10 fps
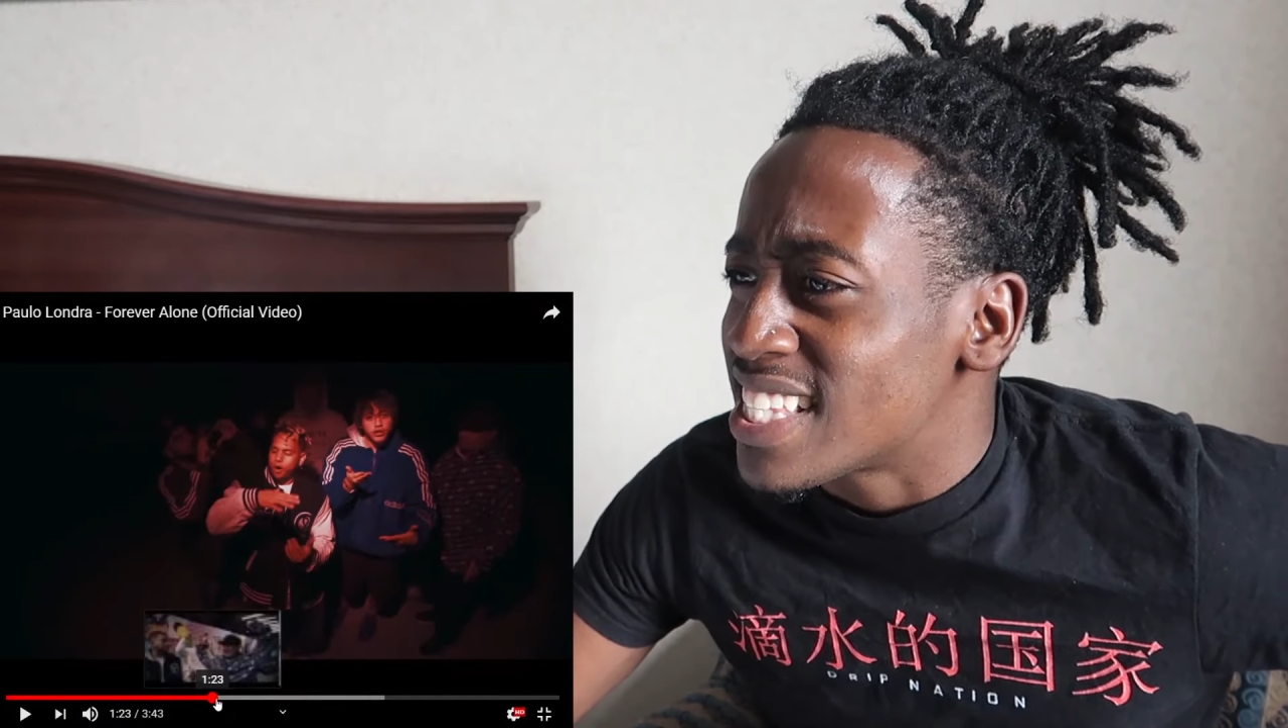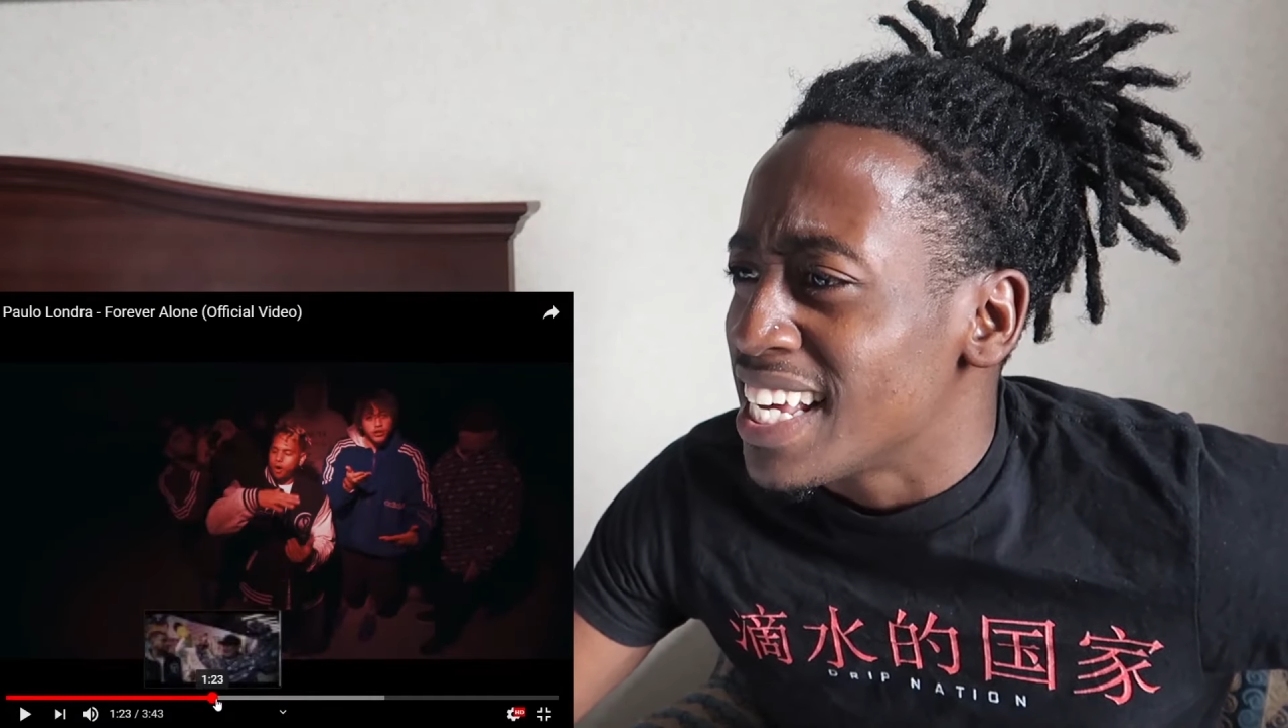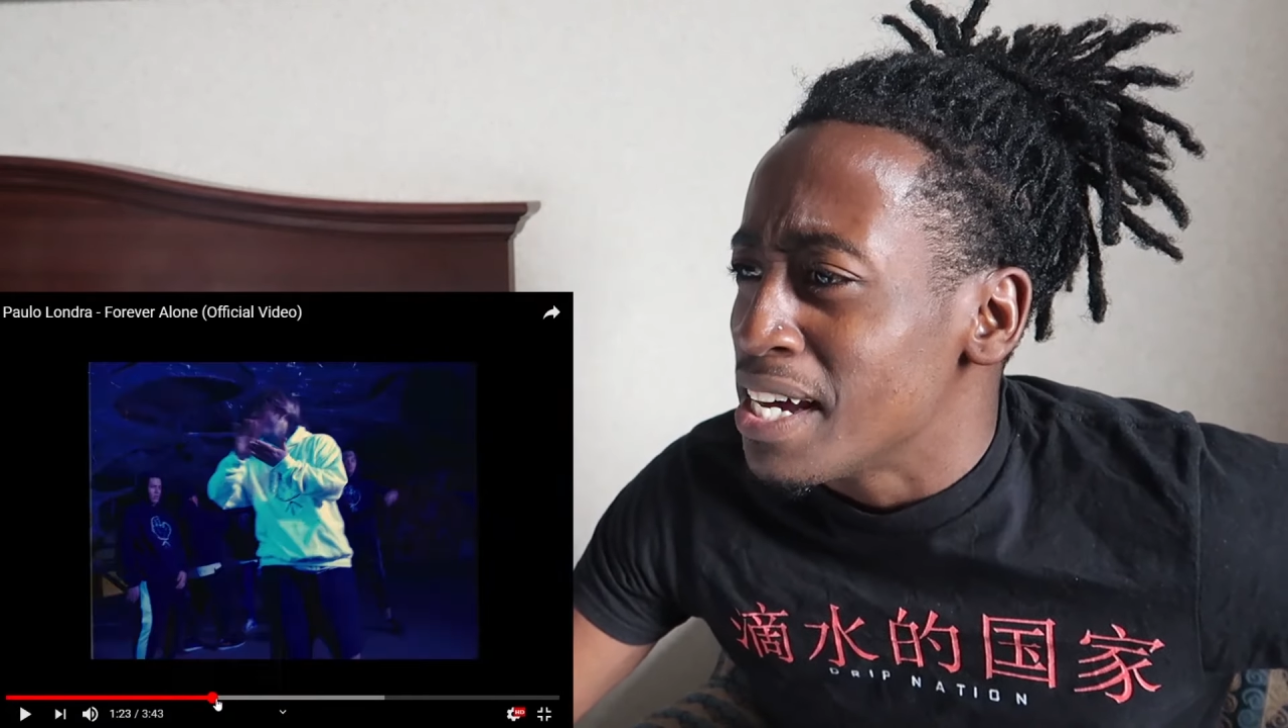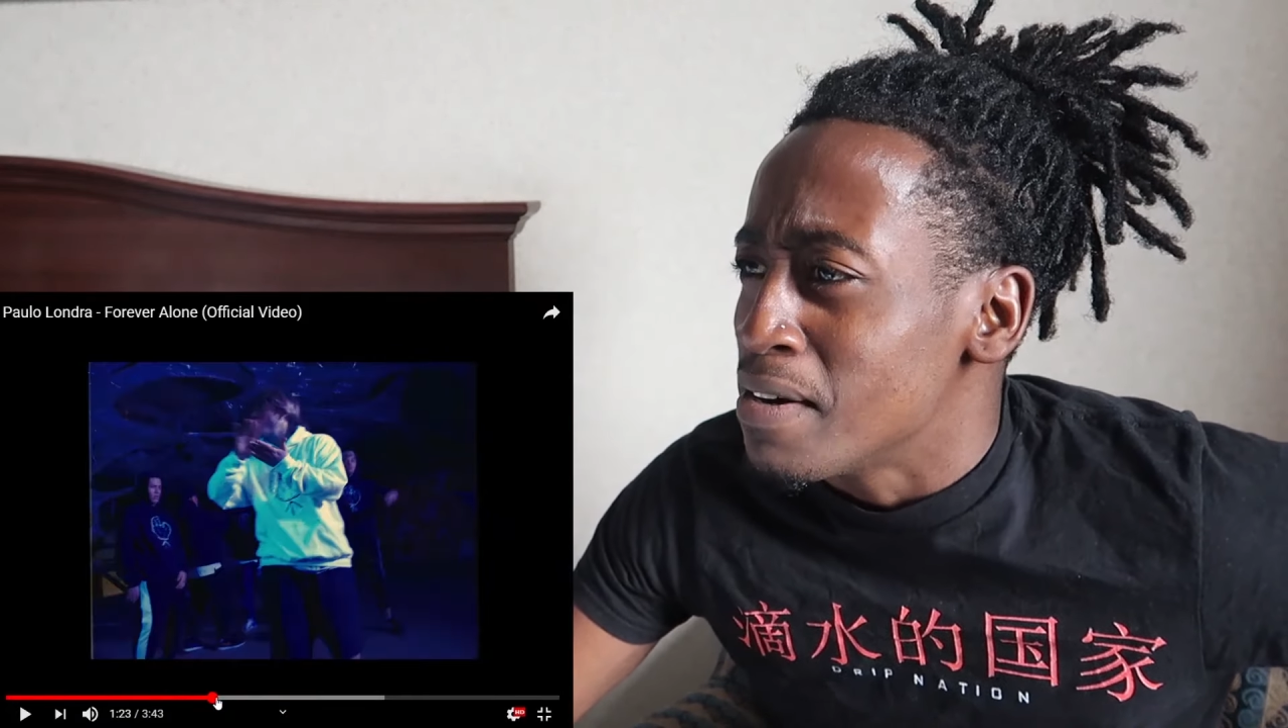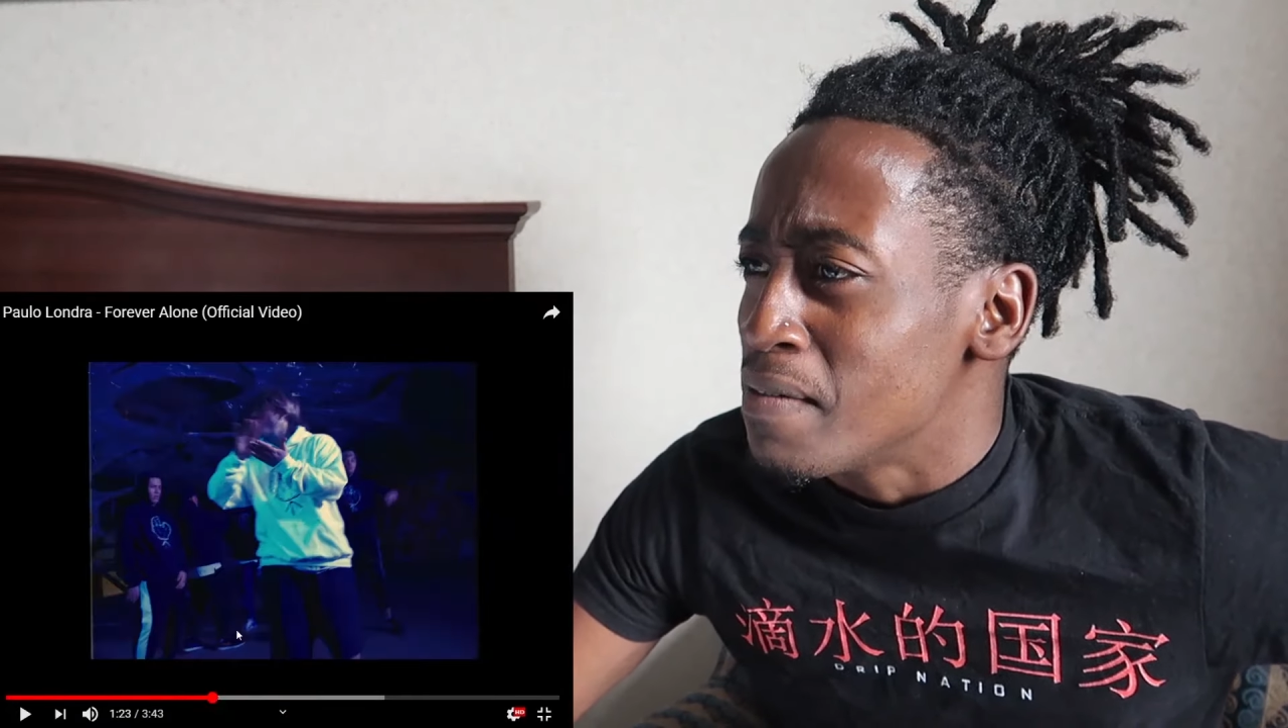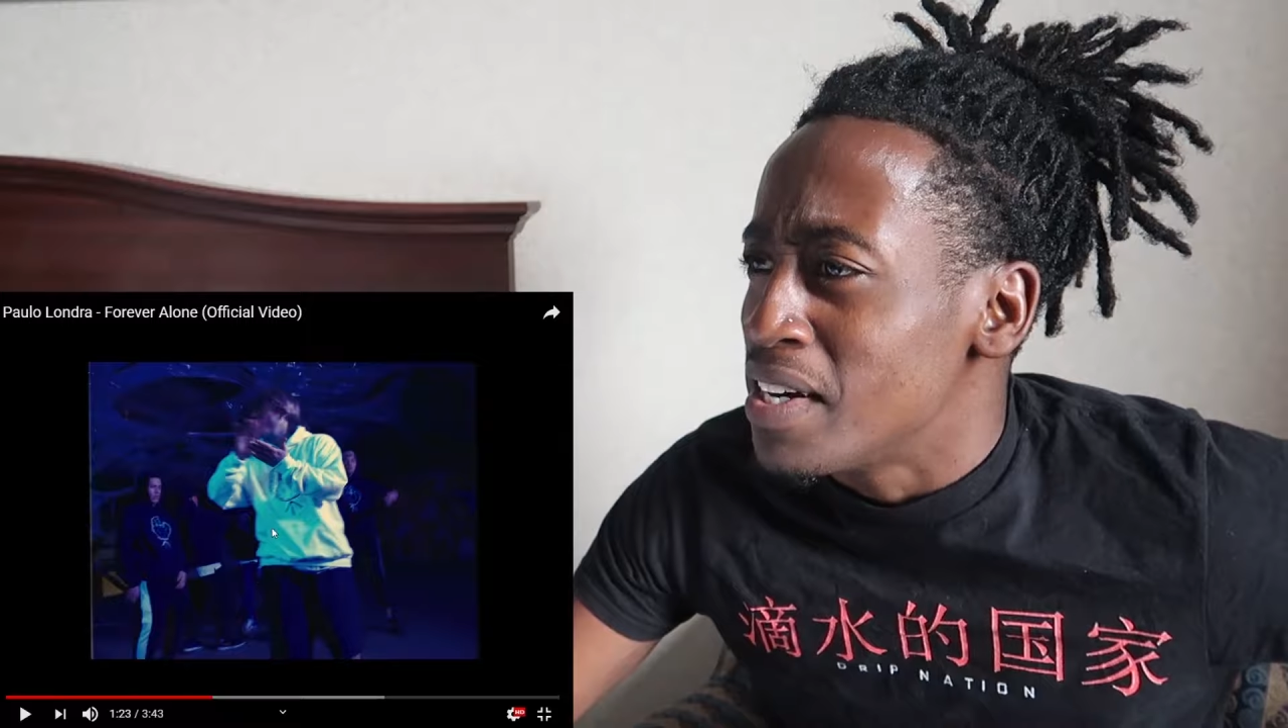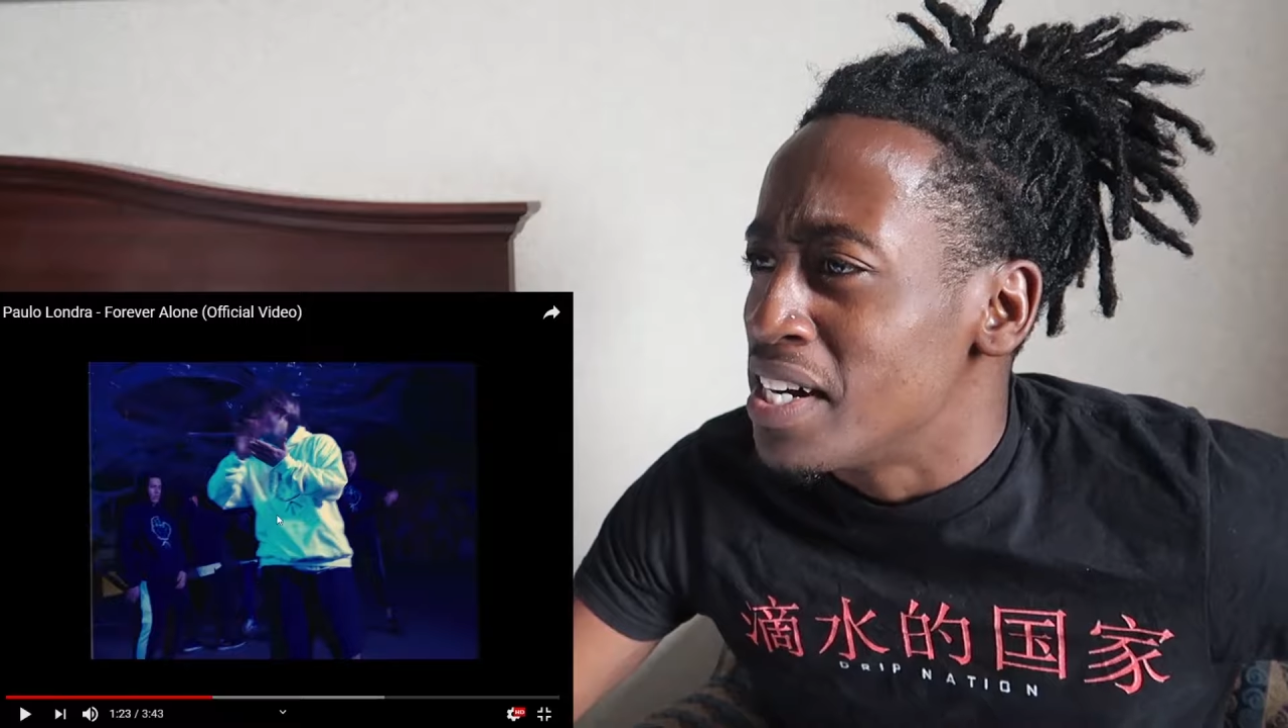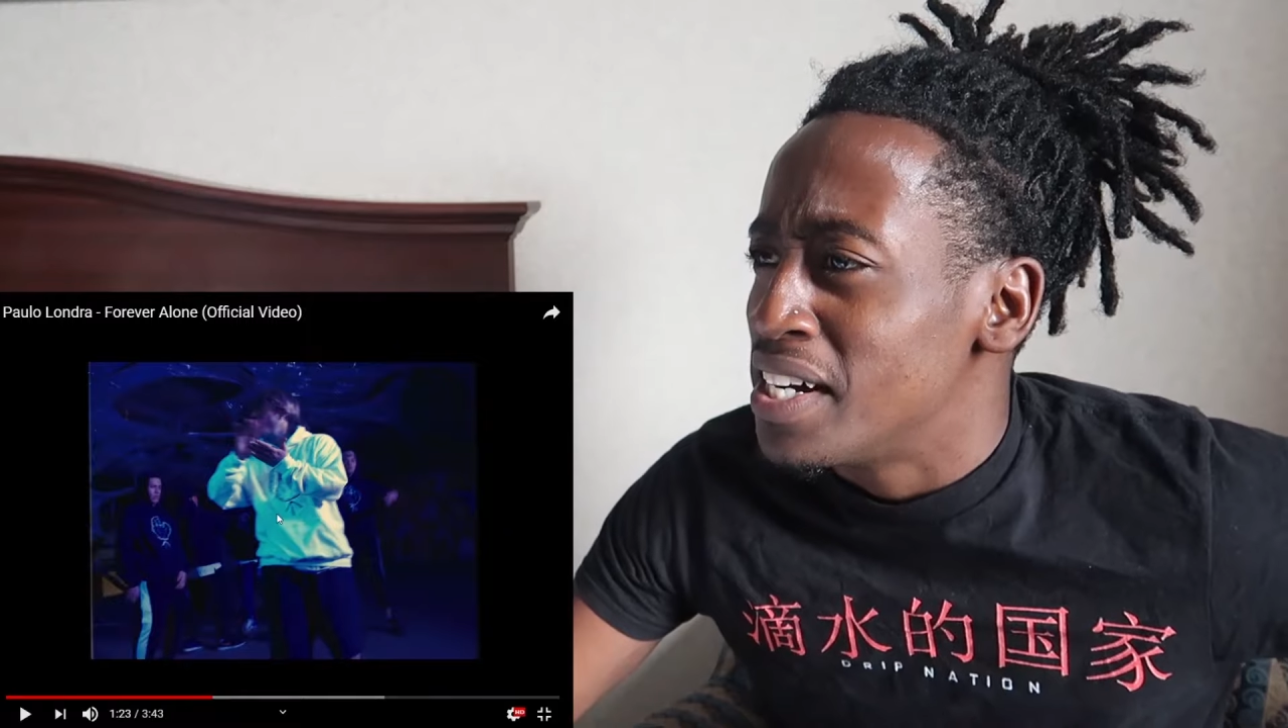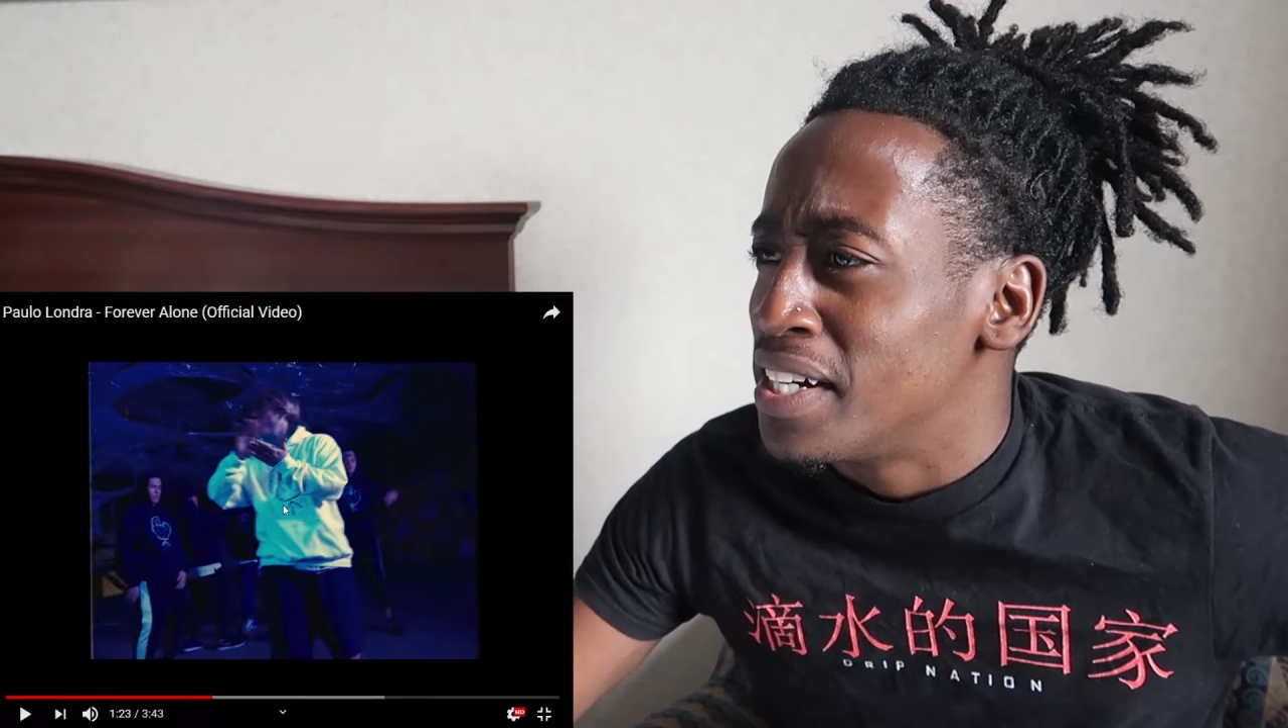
see him.